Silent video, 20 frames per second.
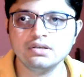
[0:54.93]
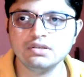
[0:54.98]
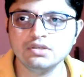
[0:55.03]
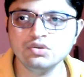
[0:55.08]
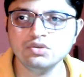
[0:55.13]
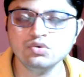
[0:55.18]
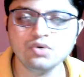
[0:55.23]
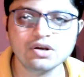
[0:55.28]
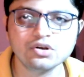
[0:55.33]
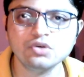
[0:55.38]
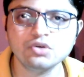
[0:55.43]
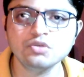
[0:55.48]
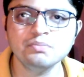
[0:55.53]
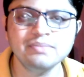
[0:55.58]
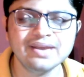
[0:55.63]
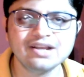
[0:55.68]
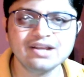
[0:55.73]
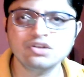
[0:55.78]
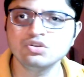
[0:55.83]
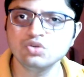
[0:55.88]
you are going to
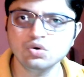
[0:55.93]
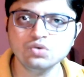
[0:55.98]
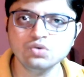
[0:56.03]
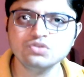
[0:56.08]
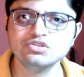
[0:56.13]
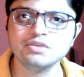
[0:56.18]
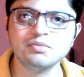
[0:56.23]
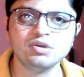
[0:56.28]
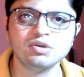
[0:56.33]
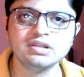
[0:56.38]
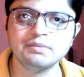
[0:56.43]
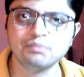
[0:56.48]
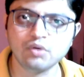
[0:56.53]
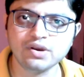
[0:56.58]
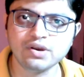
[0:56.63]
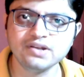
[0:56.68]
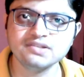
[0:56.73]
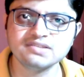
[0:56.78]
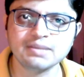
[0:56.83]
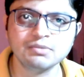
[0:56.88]
make notes of all the
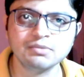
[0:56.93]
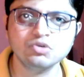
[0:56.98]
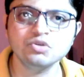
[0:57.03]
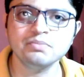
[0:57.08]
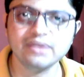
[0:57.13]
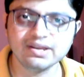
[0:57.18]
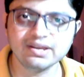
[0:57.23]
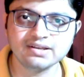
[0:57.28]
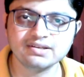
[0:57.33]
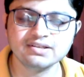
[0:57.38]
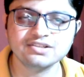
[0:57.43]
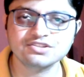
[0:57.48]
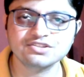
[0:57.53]
points I'm going to make.